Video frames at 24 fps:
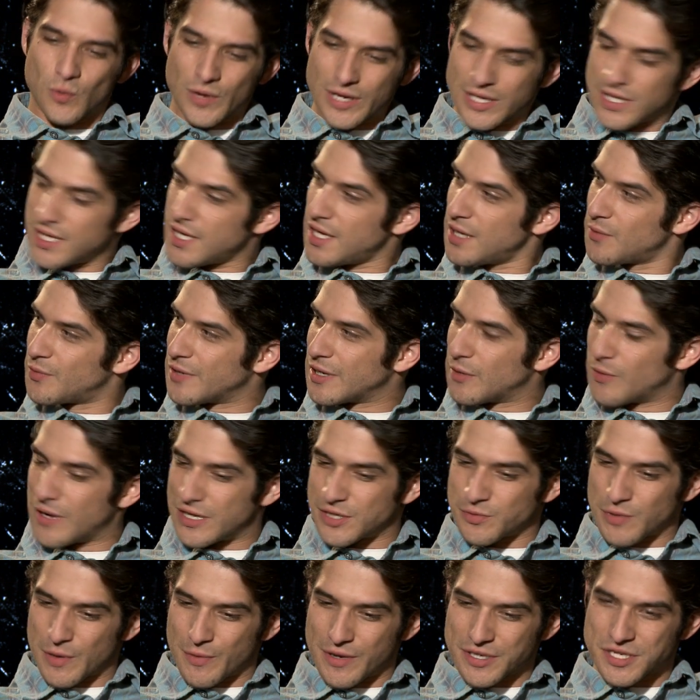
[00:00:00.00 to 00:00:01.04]
We did. We
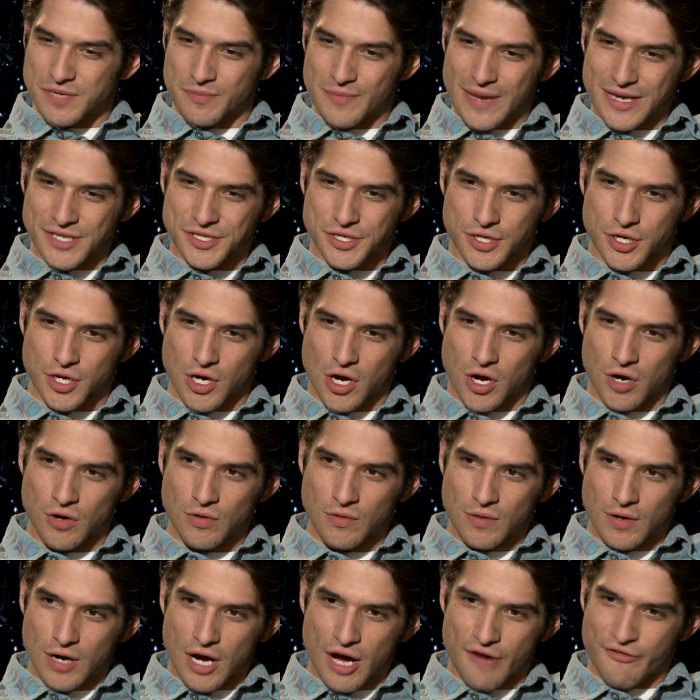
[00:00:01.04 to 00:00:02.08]
went to
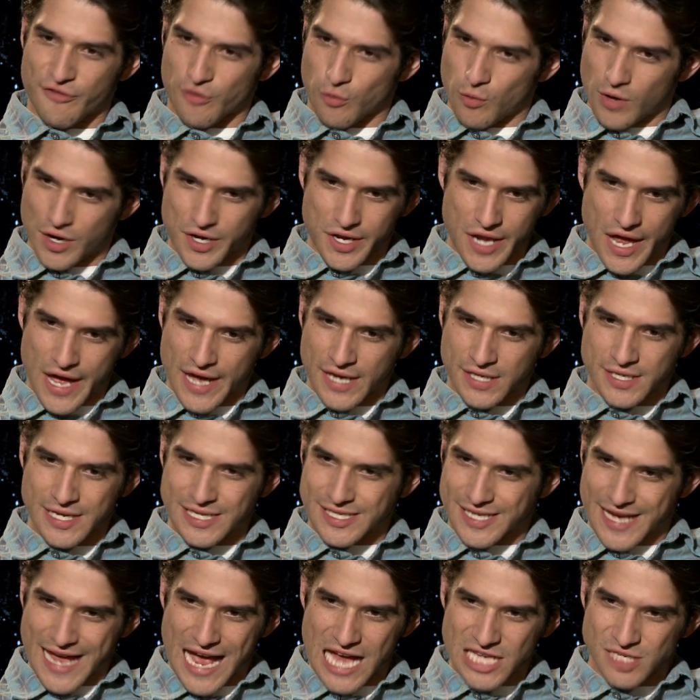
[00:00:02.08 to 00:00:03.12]
Mexico for one night as a
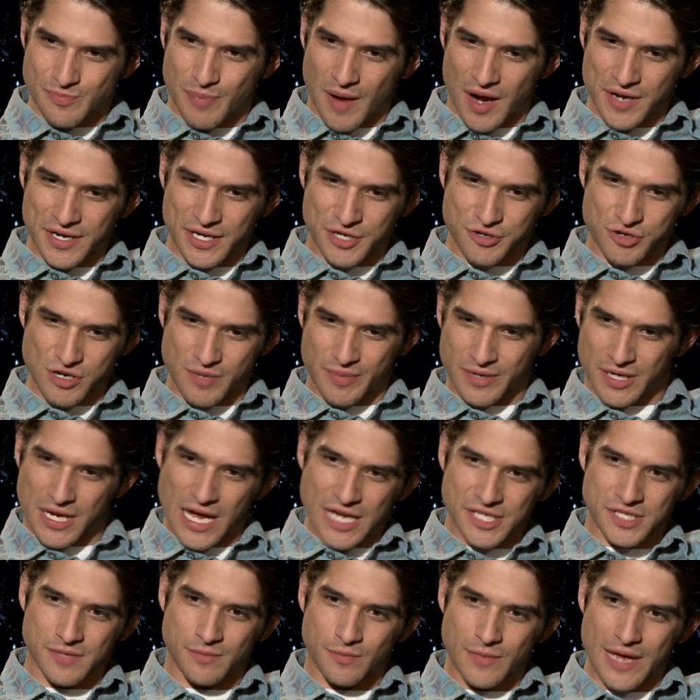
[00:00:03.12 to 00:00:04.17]
cast bonding trip and got
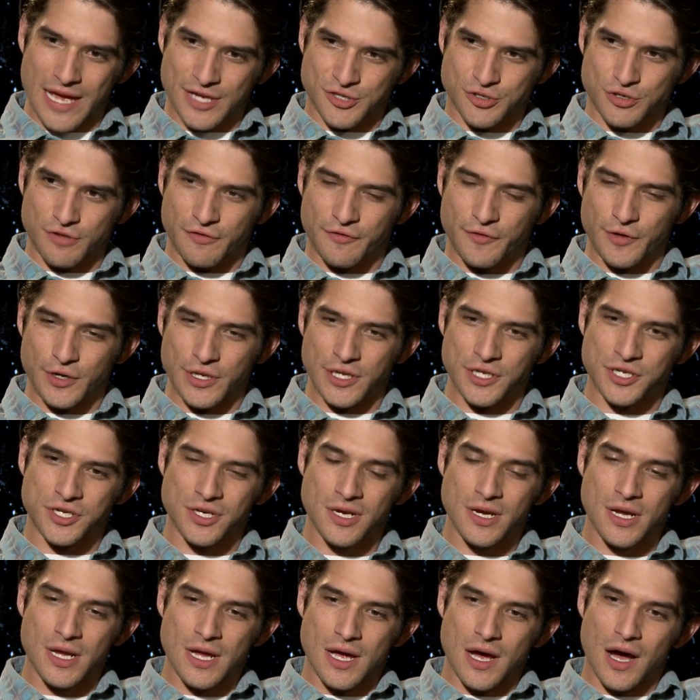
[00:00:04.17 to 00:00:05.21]
some extra footage,
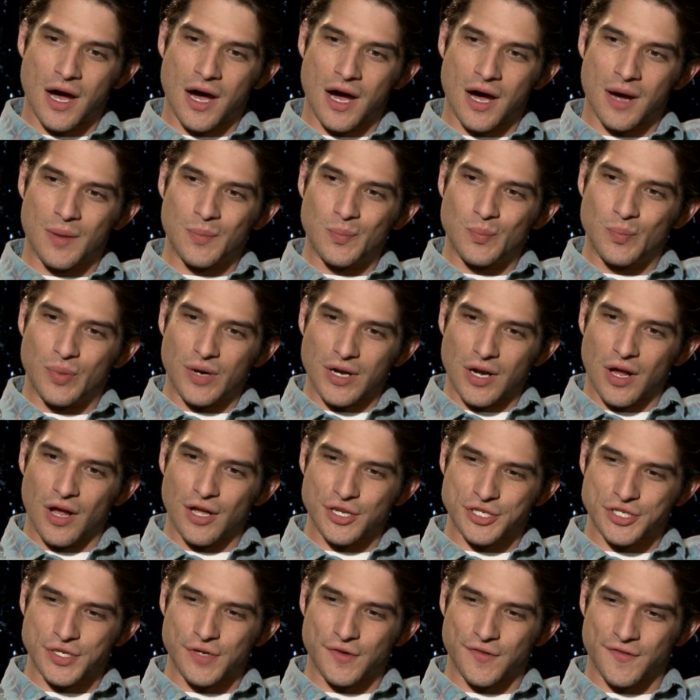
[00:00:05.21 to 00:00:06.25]
but
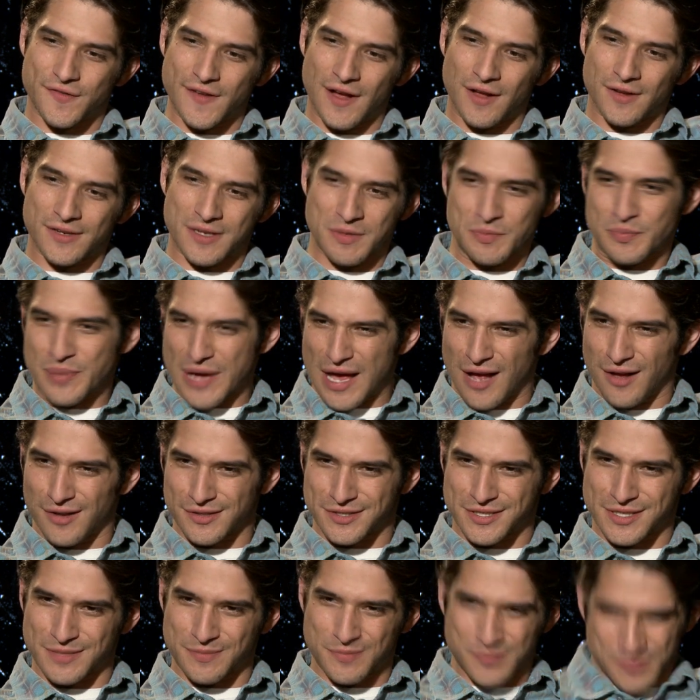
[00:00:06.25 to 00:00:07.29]
also felt compelled
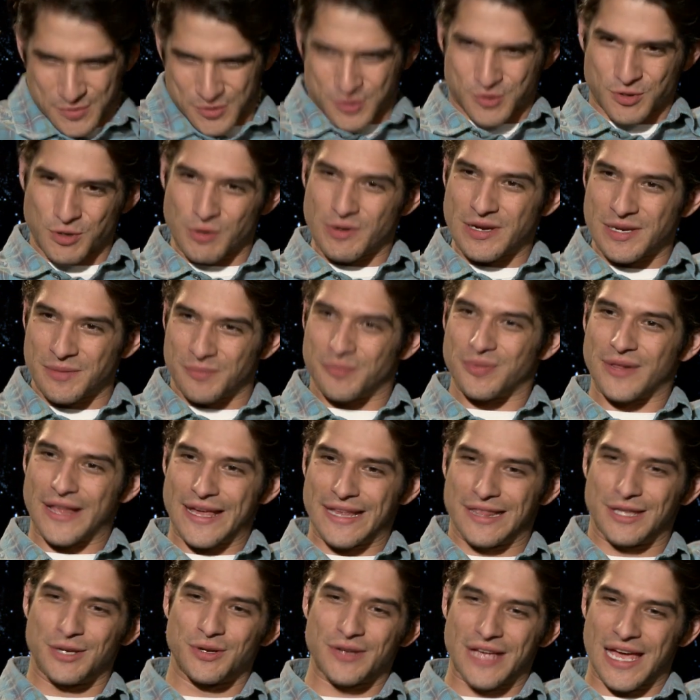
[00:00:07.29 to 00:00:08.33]
to screw it and play a
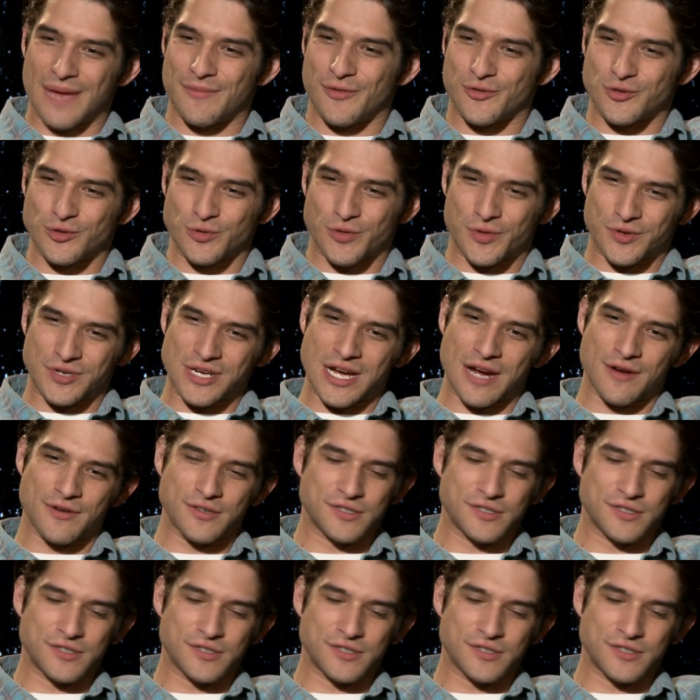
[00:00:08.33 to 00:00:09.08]
little game of Truth or Dare.